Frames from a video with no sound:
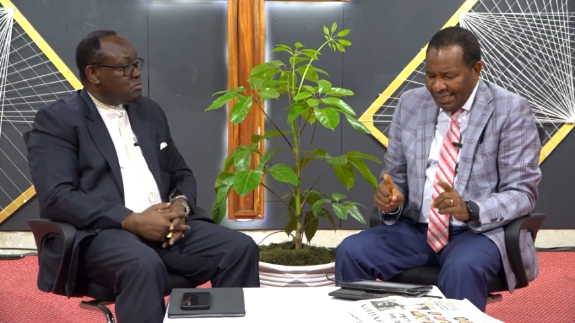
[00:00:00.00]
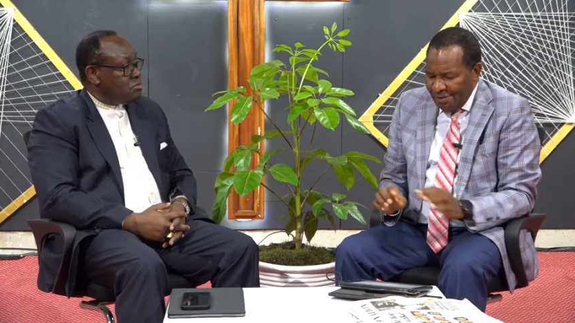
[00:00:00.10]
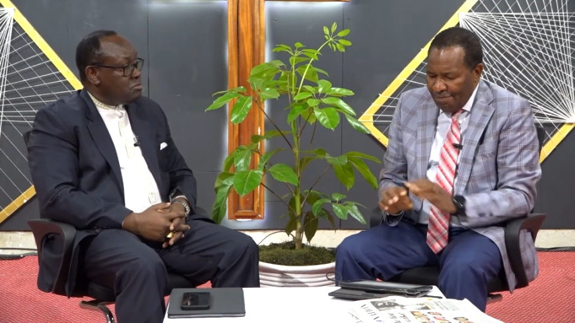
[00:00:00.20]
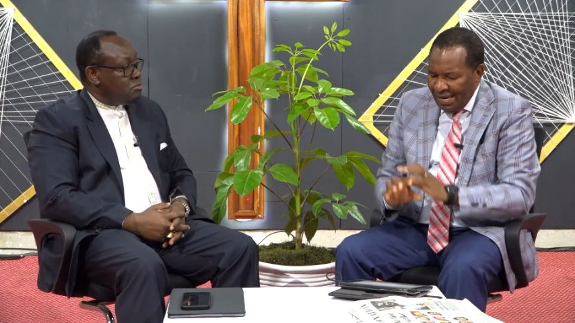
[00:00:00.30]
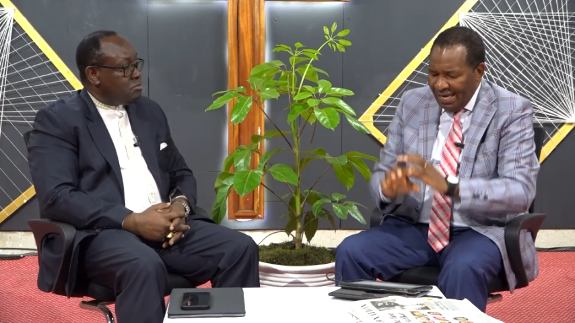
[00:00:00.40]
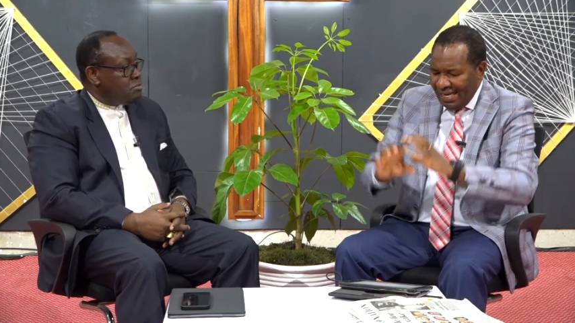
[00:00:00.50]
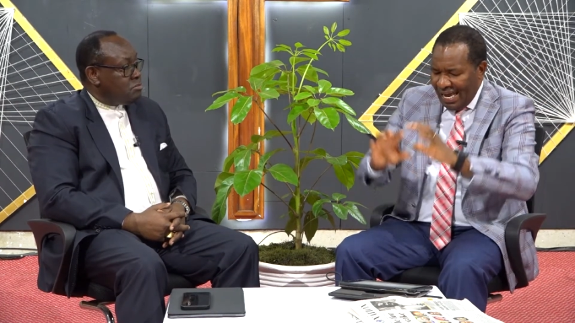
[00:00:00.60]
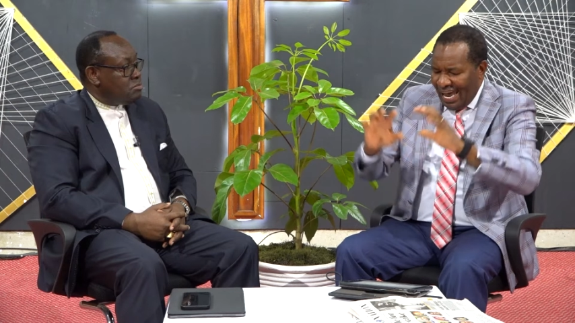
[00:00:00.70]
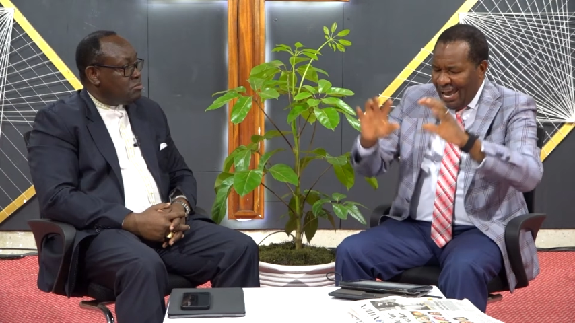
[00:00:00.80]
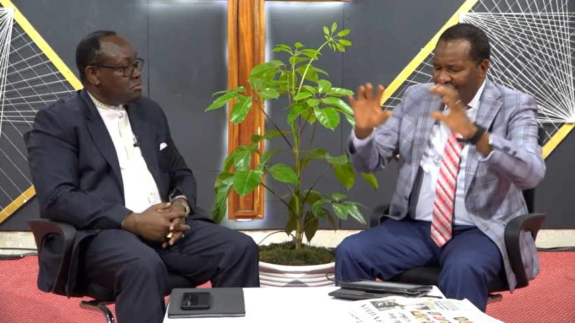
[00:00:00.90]
Speaker 1: he made
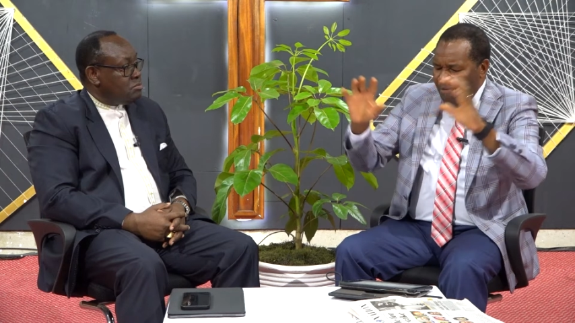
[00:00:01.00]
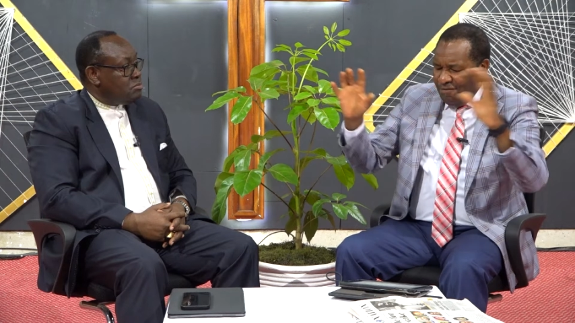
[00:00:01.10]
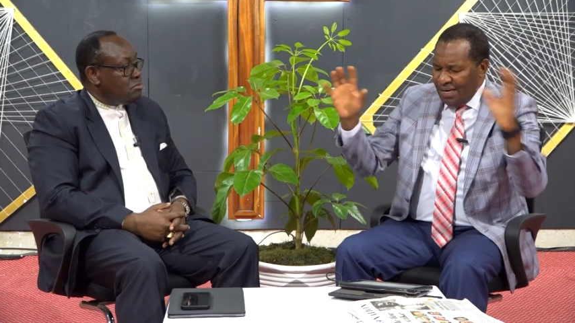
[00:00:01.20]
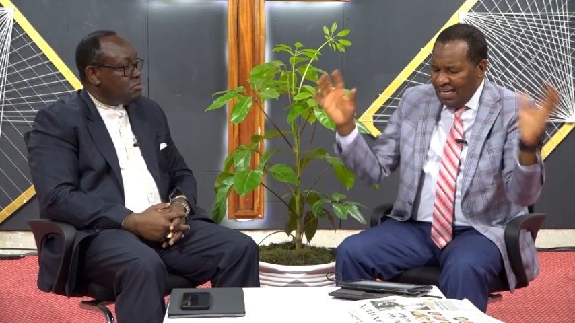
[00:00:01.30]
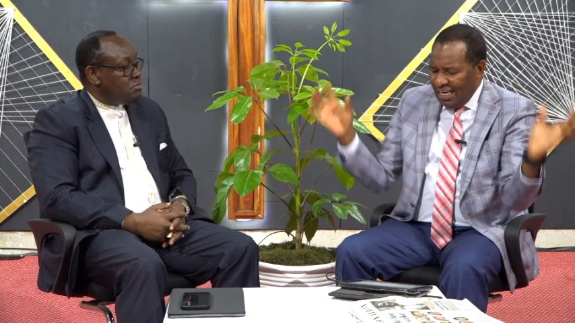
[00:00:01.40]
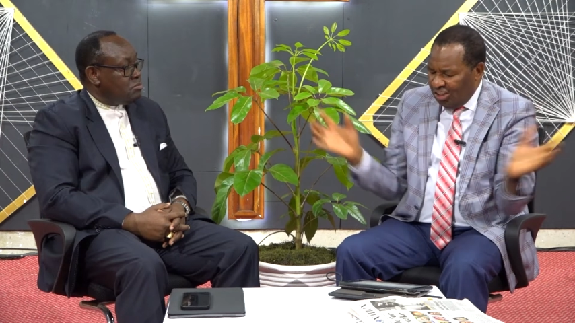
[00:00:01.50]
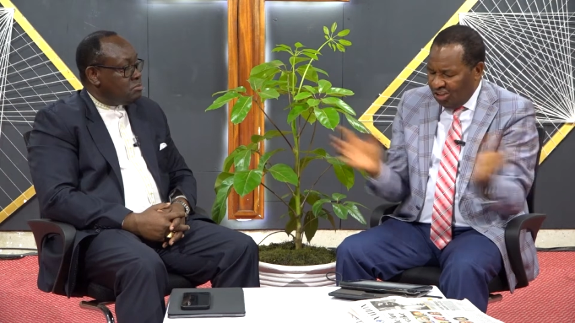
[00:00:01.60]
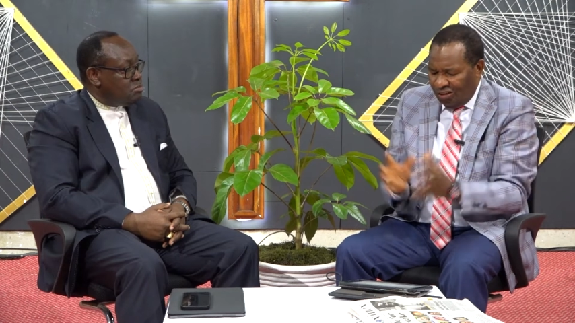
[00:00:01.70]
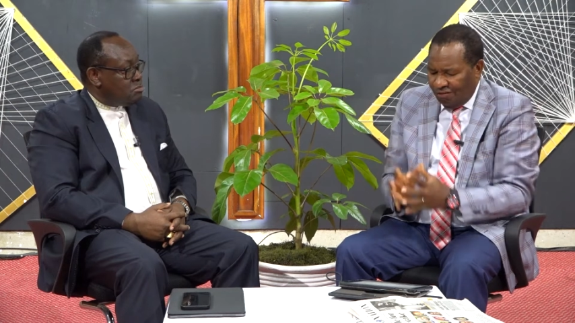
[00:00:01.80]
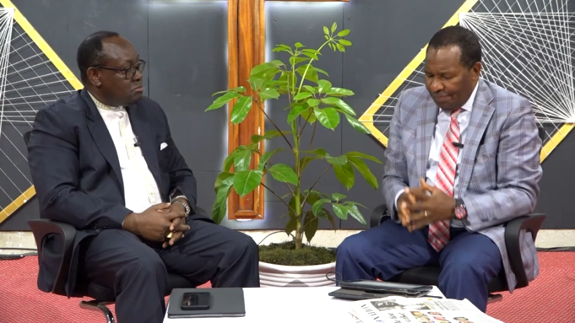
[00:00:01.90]
every
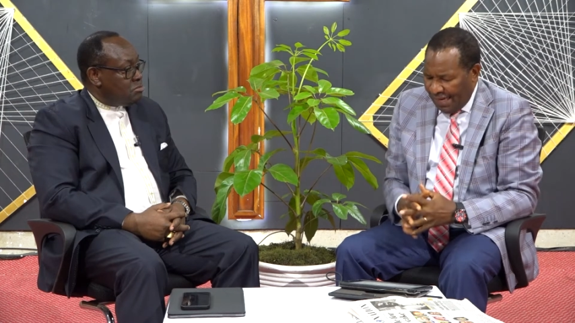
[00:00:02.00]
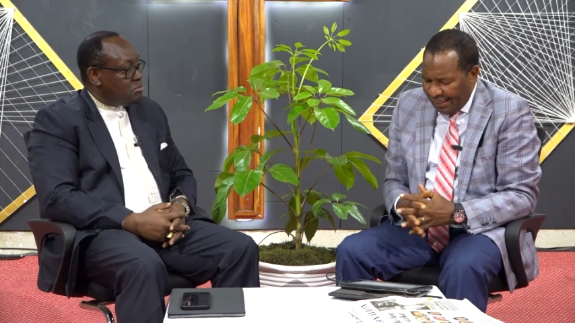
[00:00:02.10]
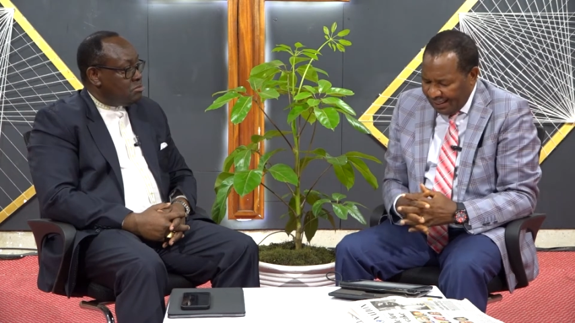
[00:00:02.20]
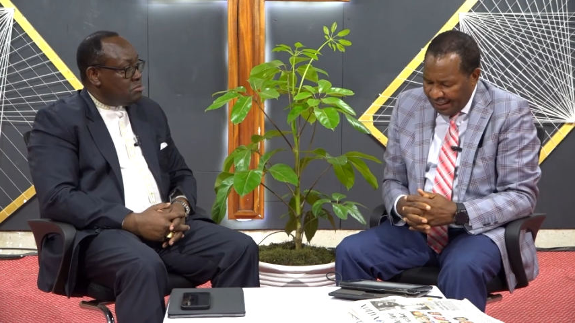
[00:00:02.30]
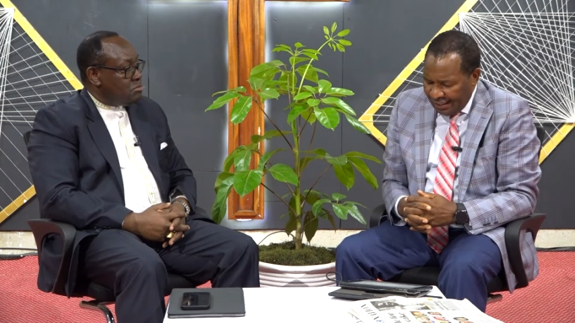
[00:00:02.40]
nation of men